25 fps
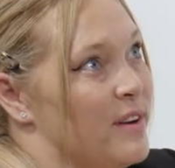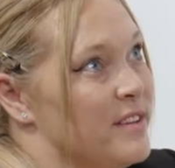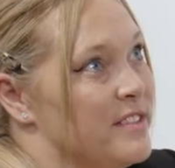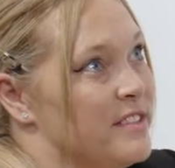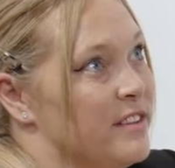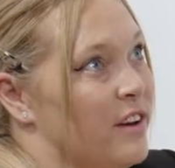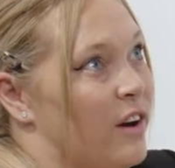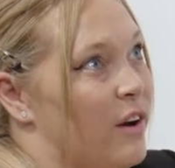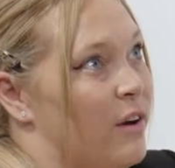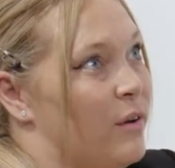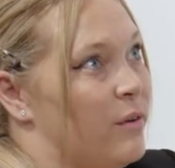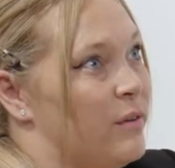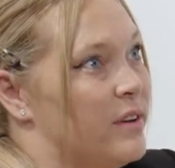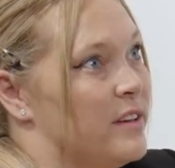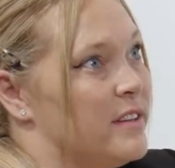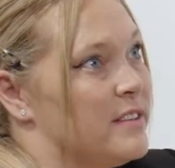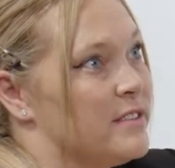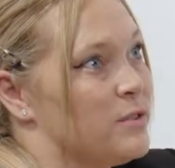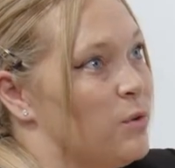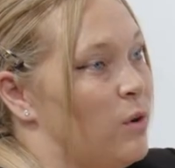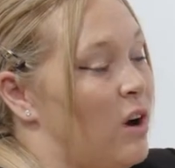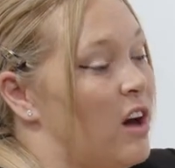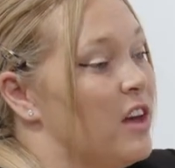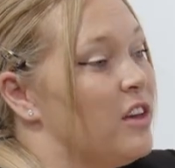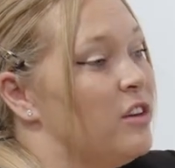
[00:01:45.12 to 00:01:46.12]
my style
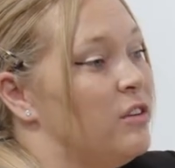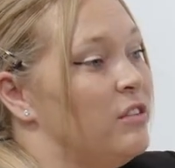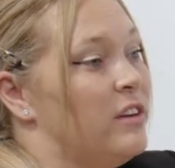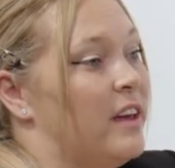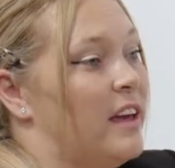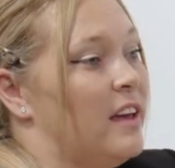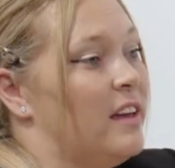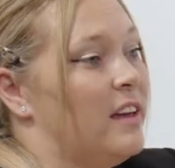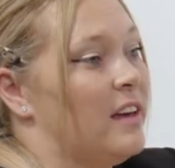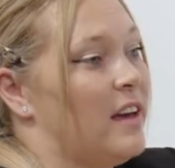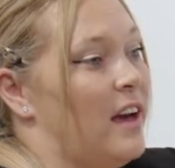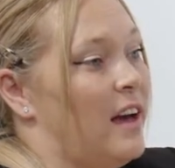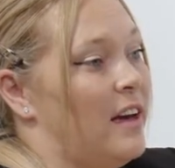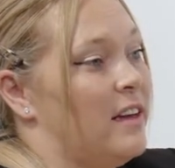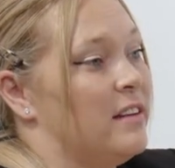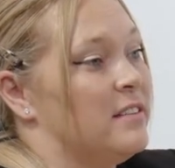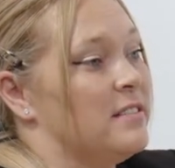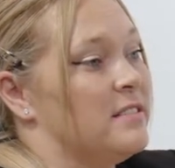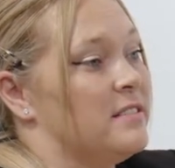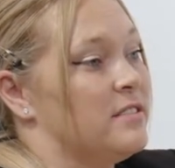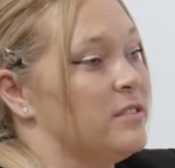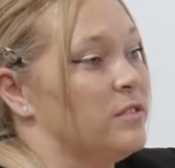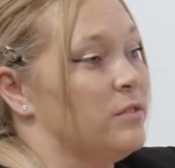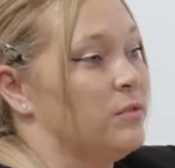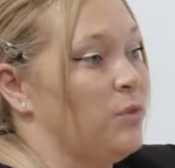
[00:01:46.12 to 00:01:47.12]
as quite unique
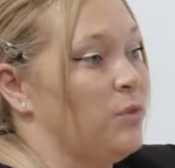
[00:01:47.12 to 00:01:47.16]
and